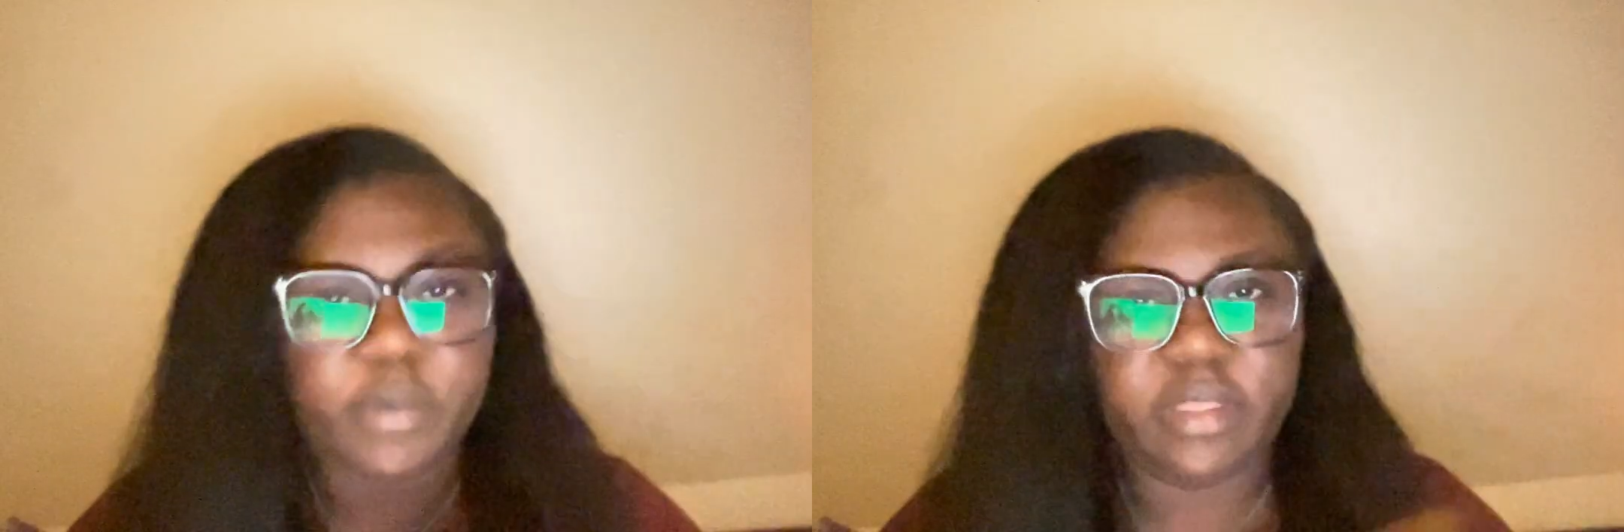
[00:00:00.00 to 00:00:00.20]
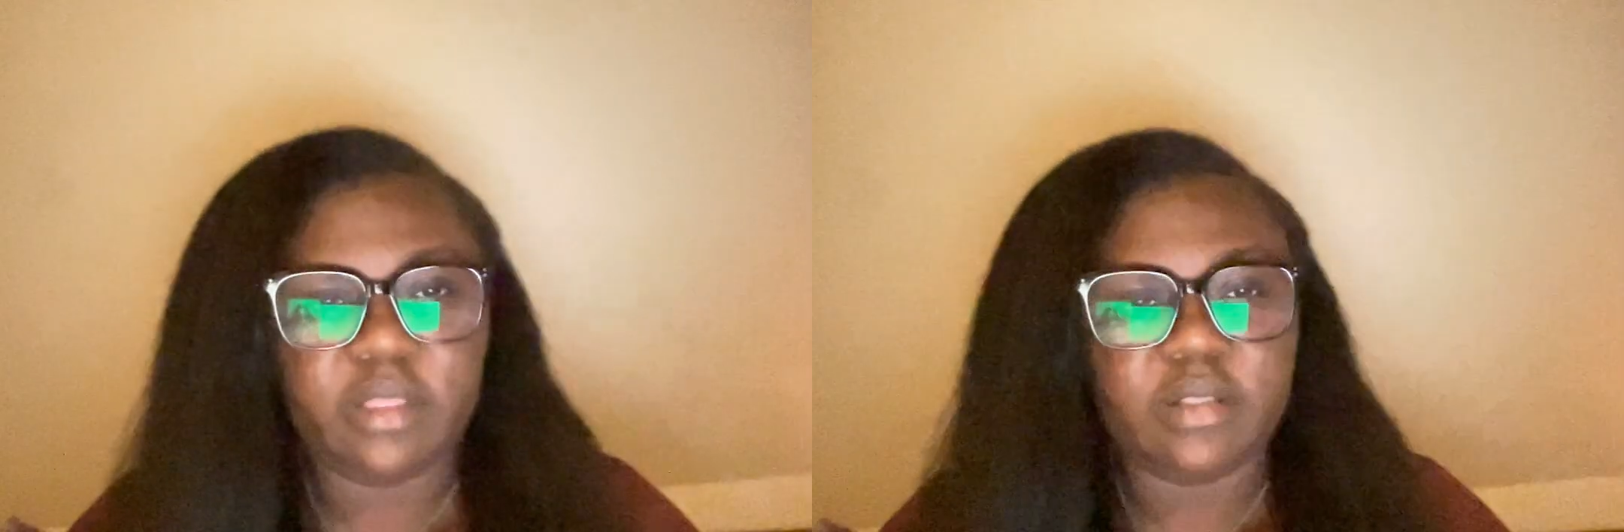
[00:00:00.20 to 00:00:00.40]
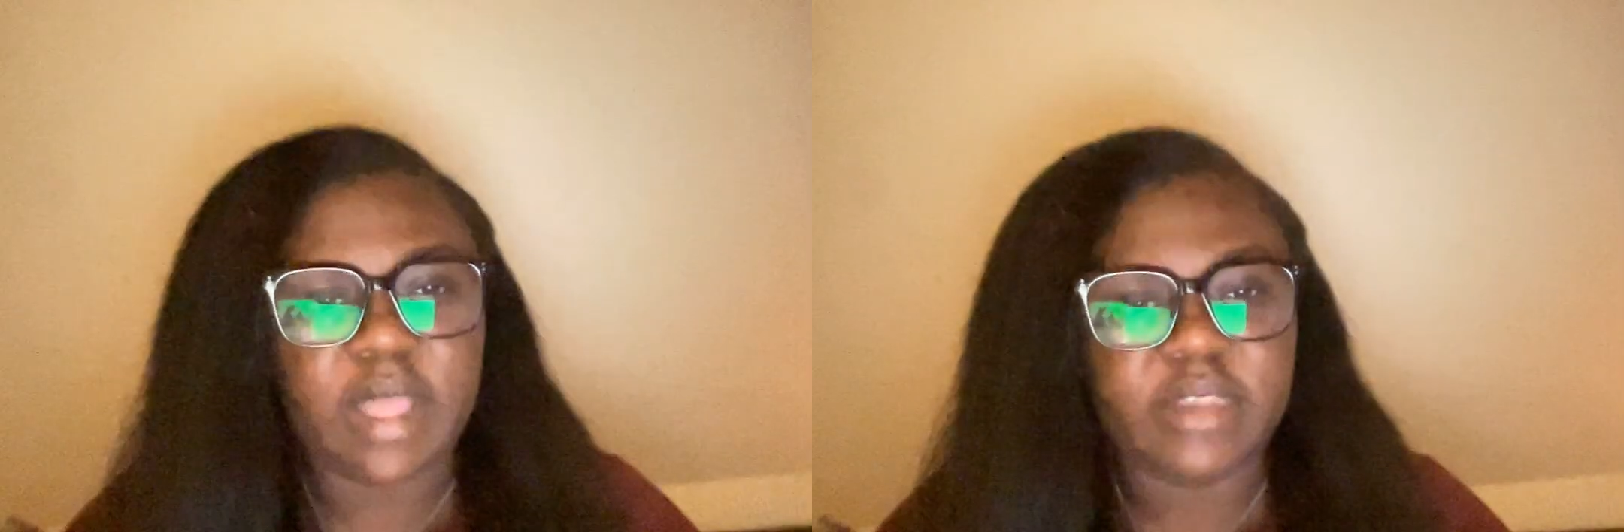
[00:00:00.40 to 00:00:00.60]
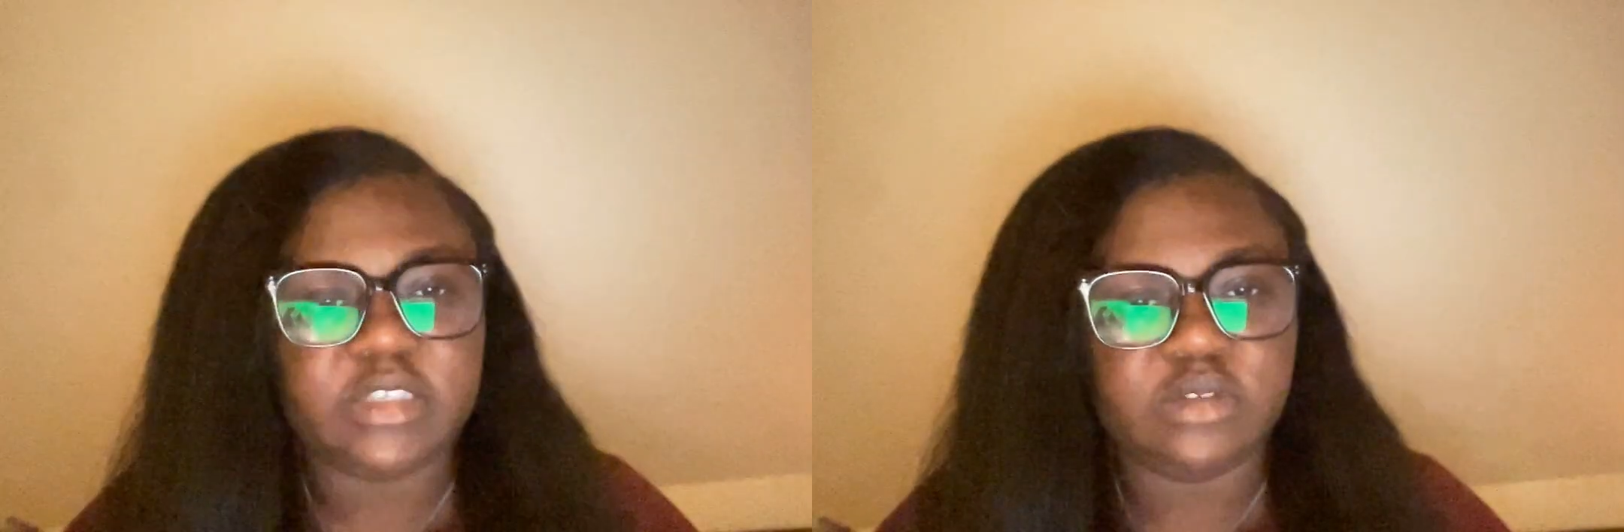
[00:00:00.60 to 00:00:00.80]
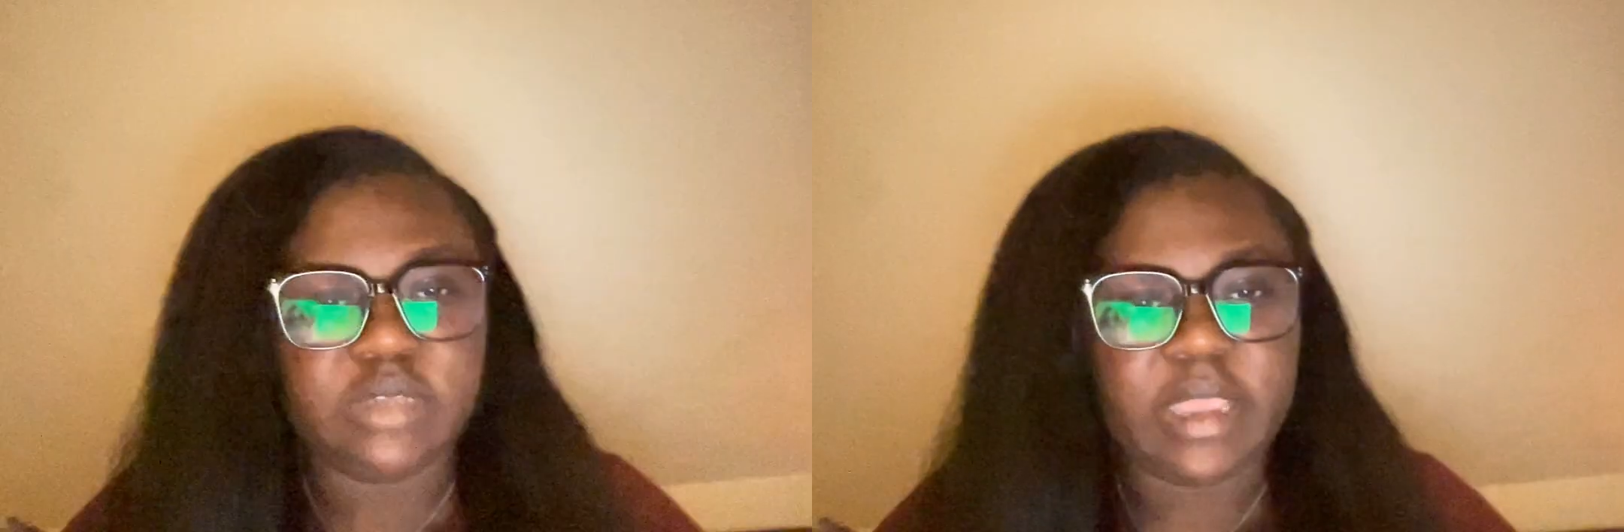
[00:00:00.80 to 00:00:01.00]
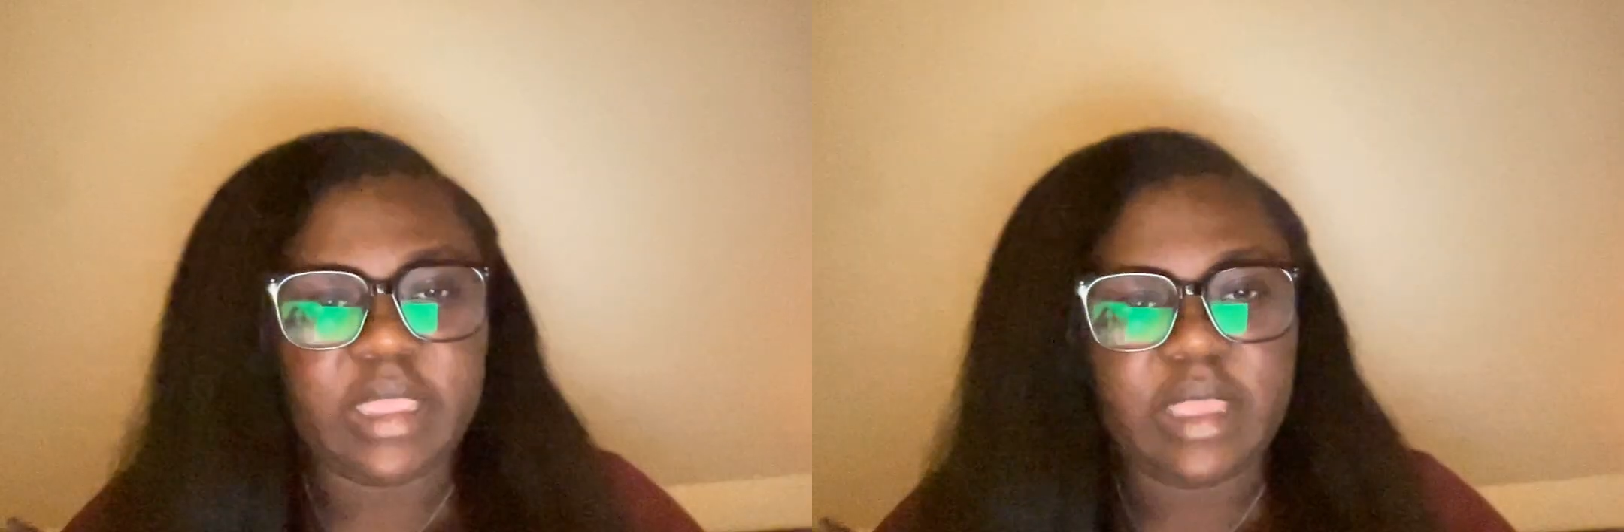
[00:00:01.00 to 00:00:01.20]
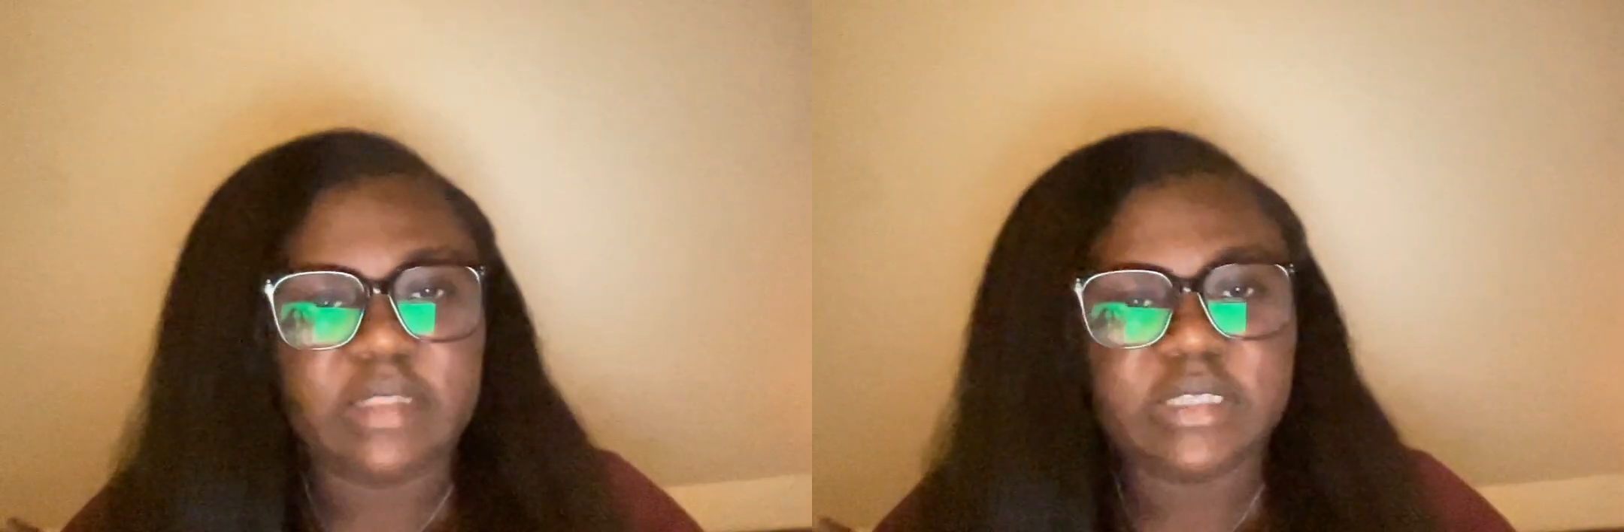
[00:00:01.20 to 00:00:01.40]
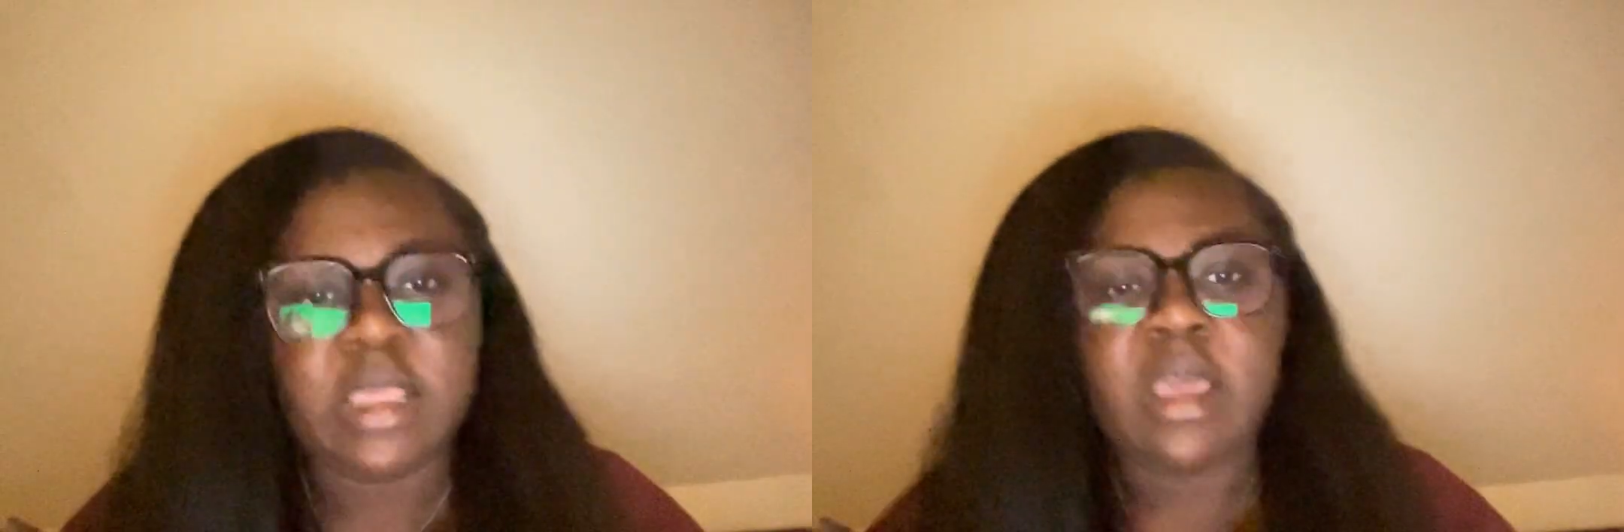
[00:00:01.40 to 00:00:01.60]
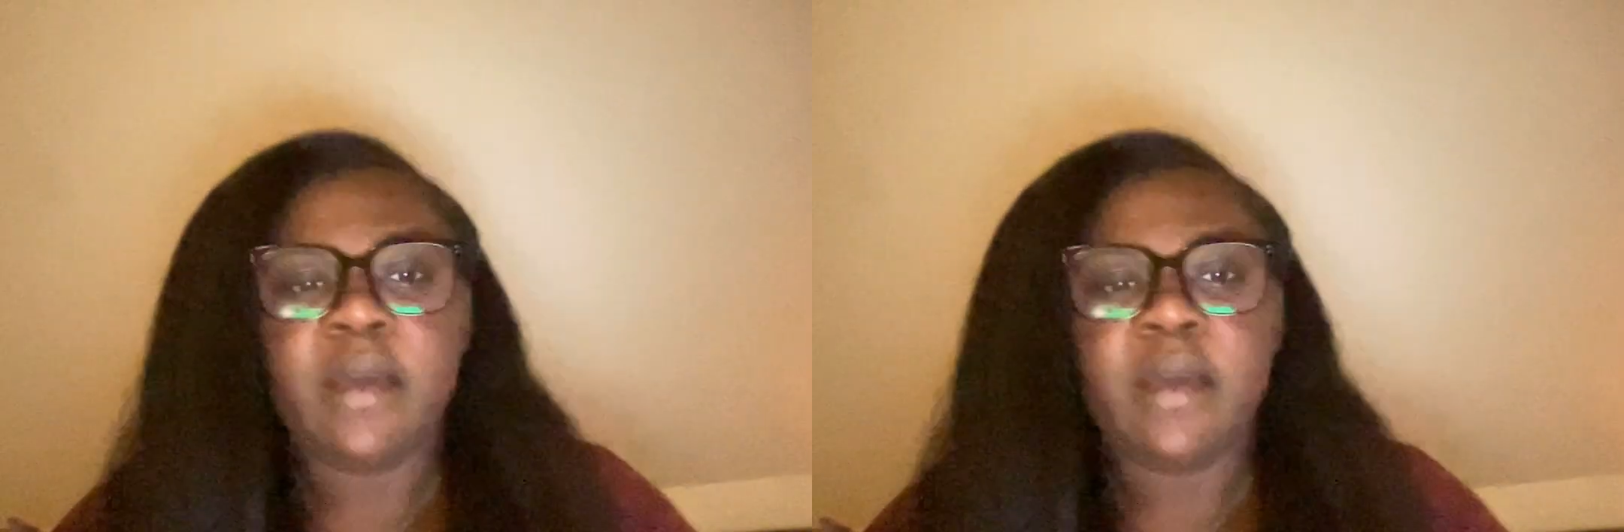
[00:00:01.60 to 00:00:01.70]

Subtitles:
within the last 2 decades,